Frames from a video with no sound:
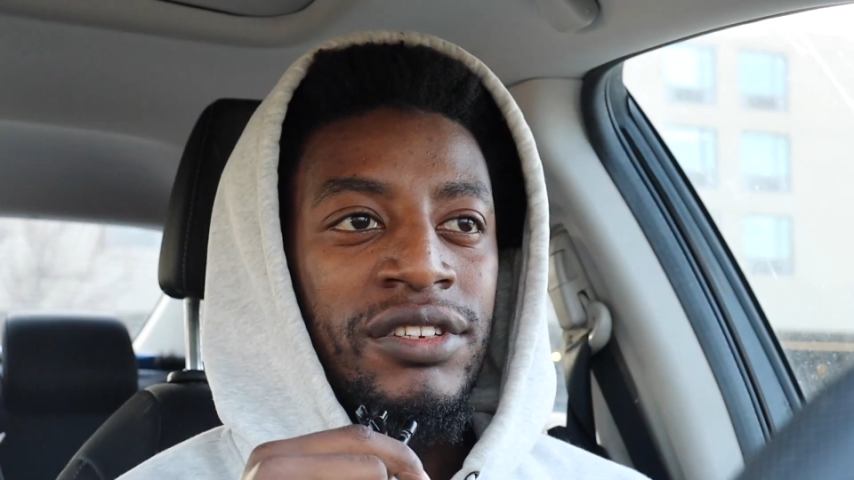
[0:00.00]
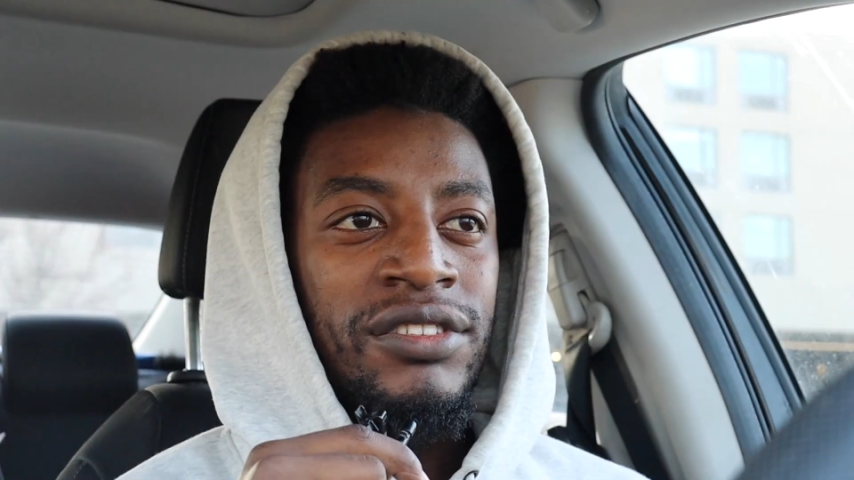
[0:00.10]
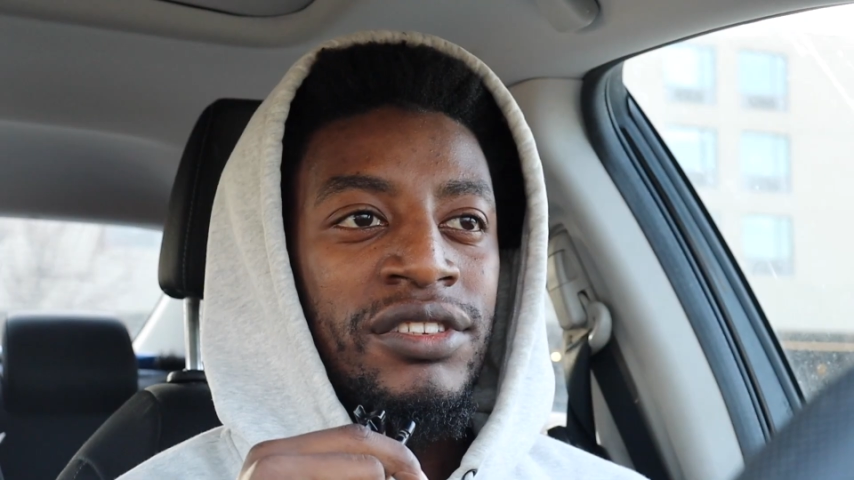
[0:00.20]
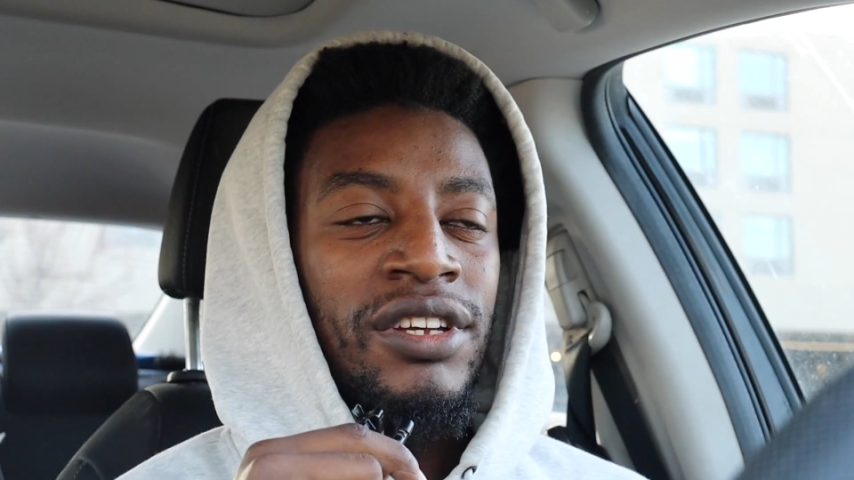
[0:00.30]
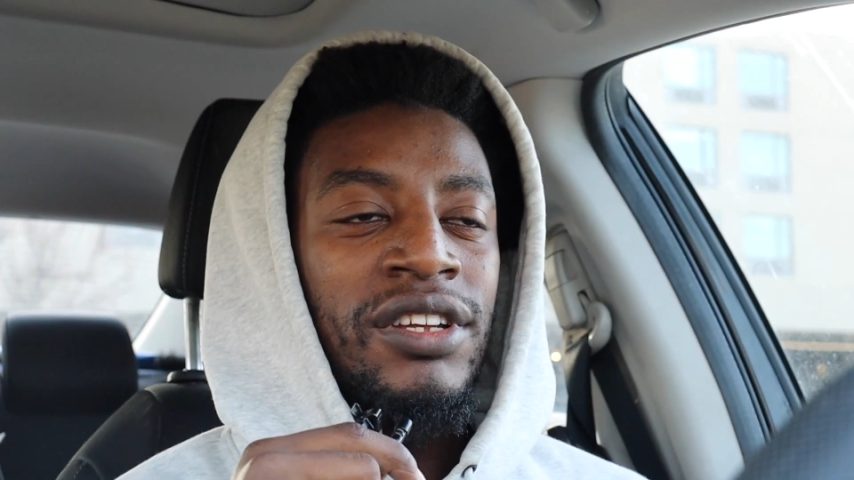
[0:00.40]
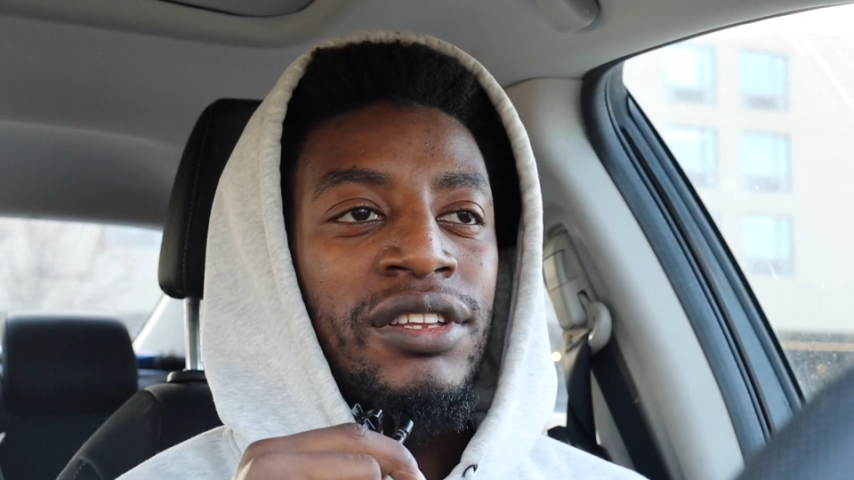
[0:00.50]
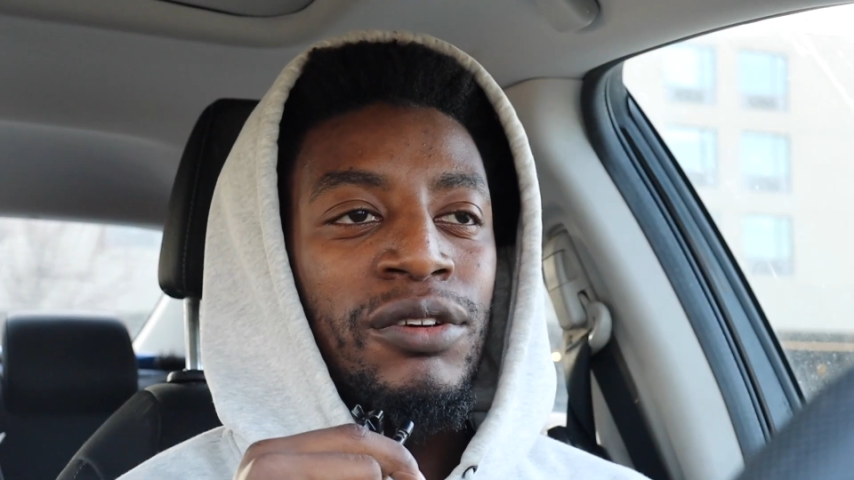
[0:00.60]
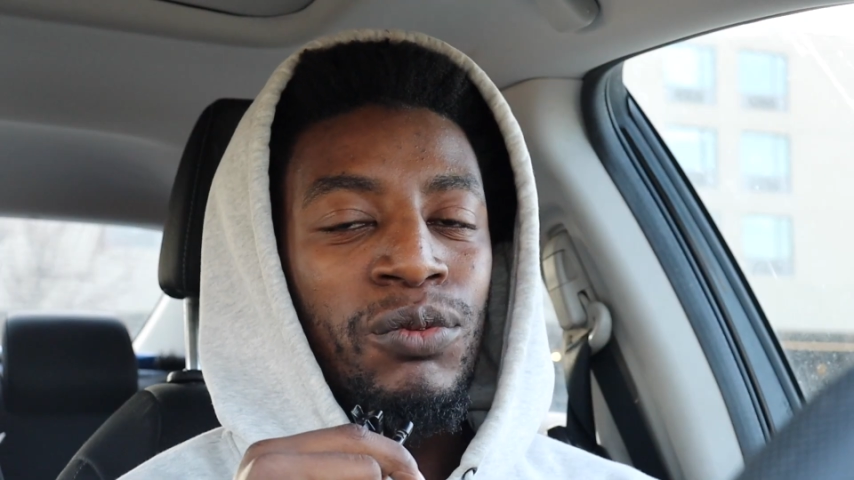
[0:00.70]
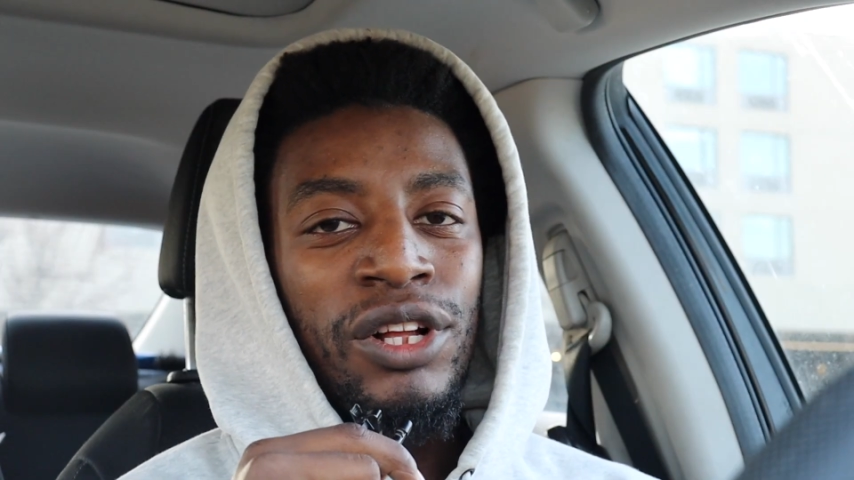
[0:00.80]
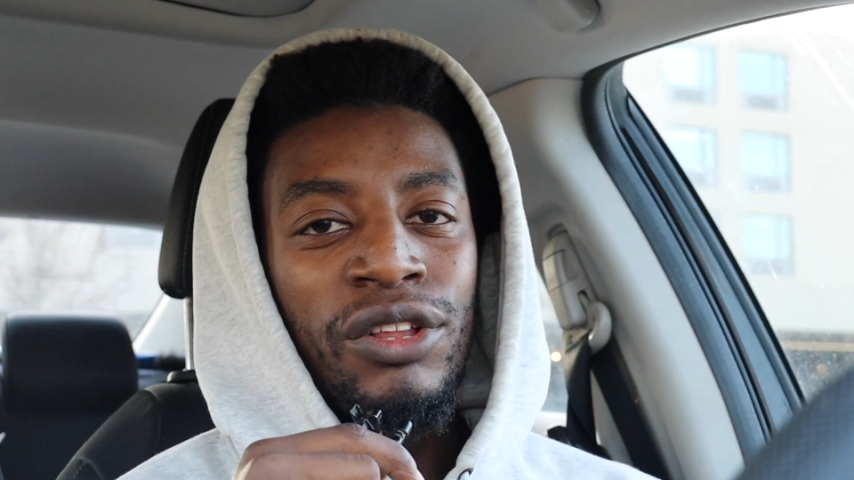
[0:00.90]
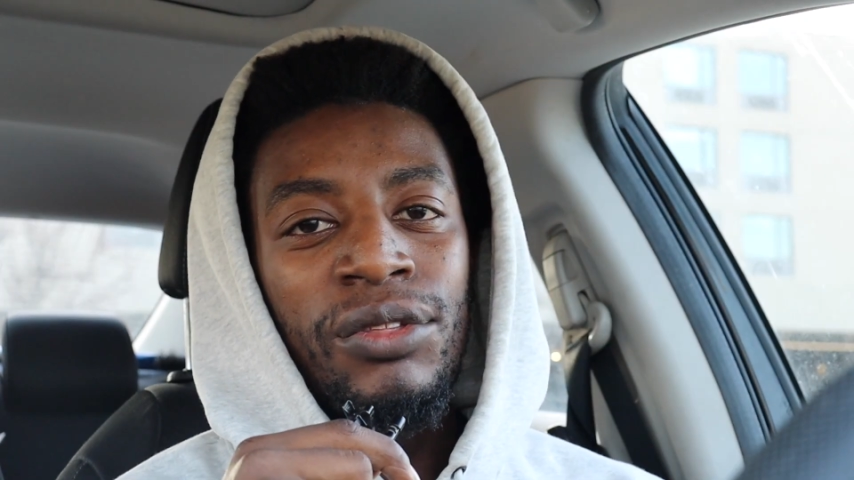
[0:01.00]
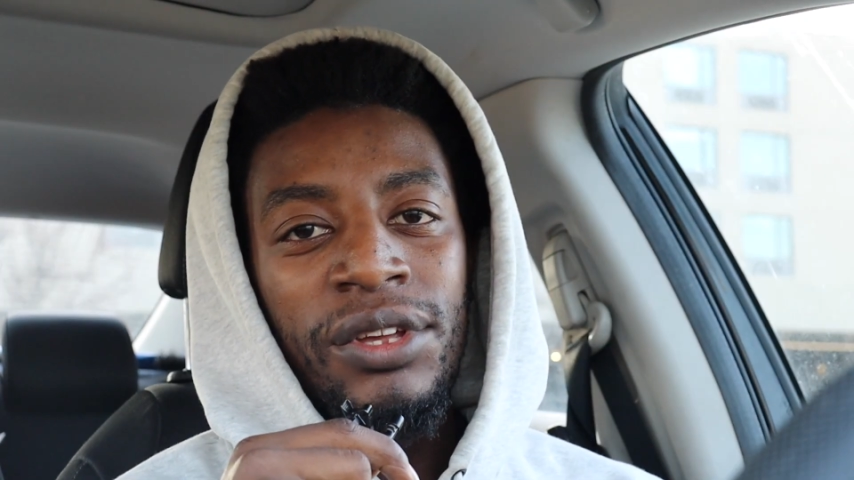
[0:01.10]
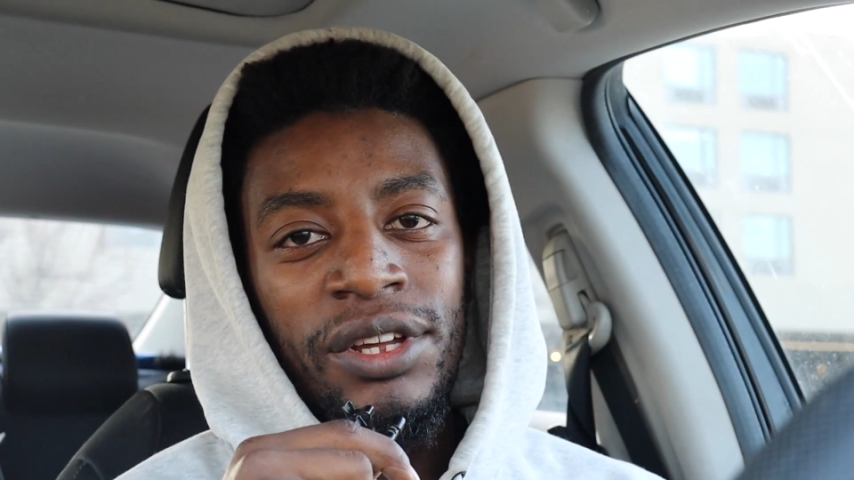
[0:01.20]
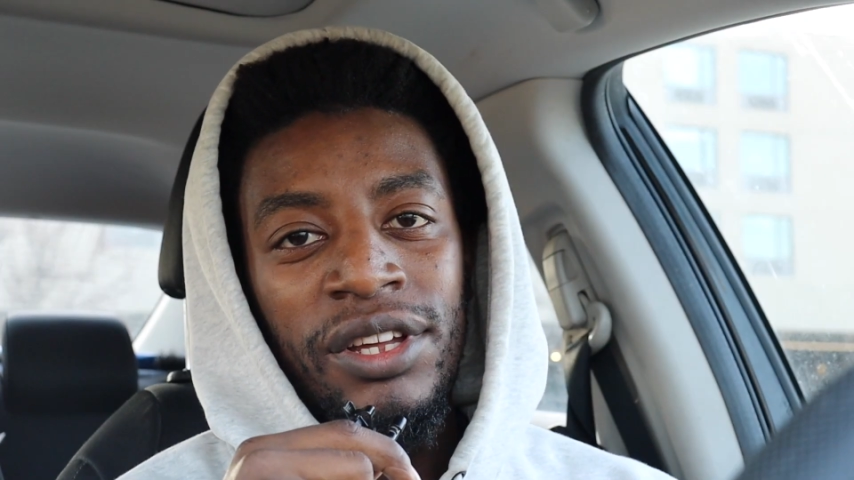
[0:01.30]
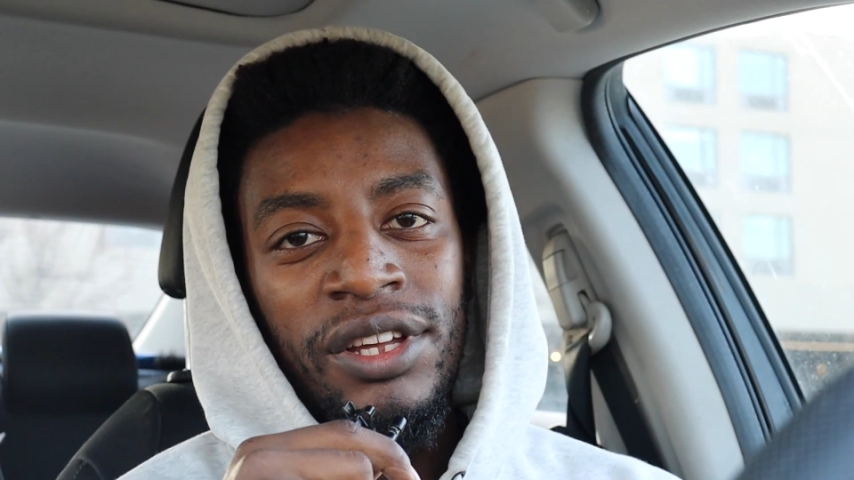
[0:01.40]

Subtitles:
It said the wealthy